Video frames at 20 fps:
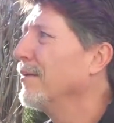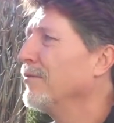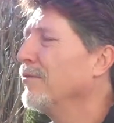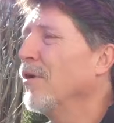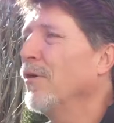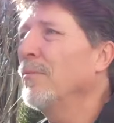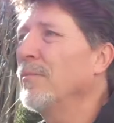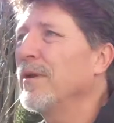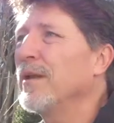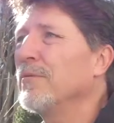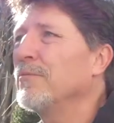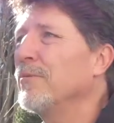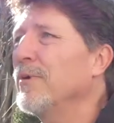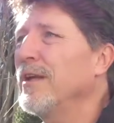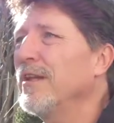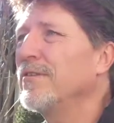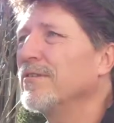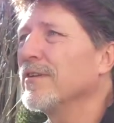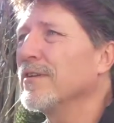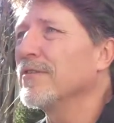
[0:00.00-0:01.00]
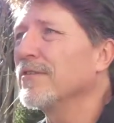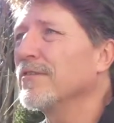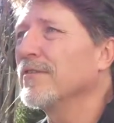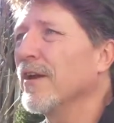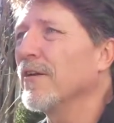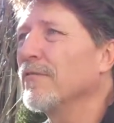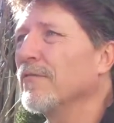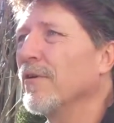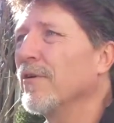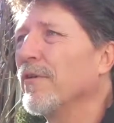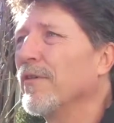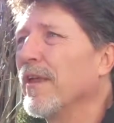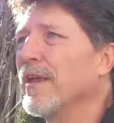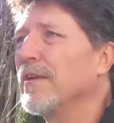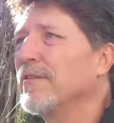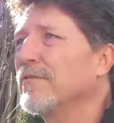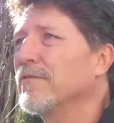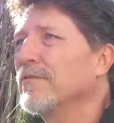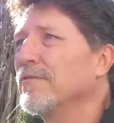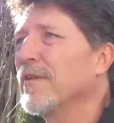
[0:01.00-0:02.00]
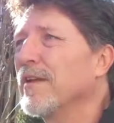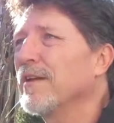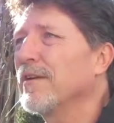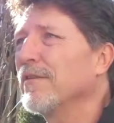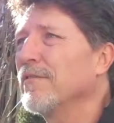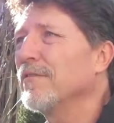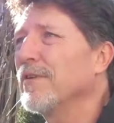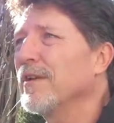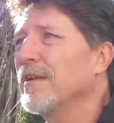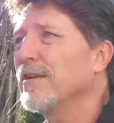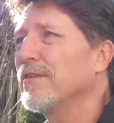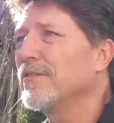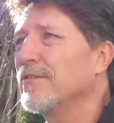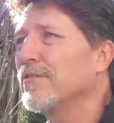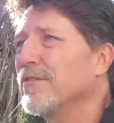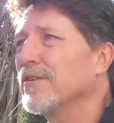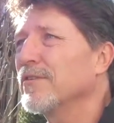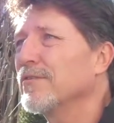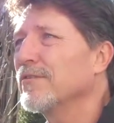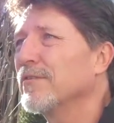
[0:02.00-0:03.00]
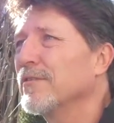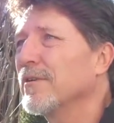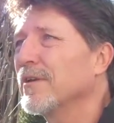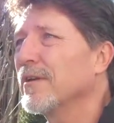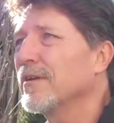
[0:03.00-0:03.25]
nobody reads this stuff, or they think of it as just